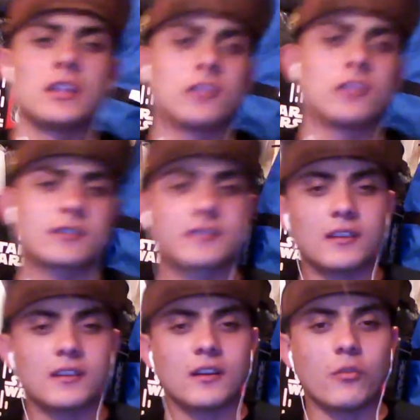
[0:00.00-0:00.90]

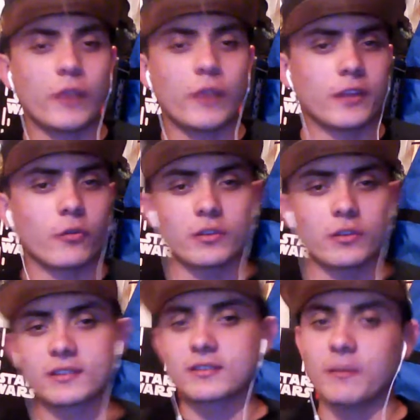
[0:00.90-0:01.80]
looks white or he
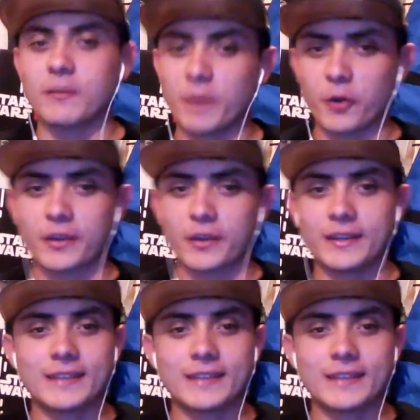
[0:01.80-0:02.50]
looks American.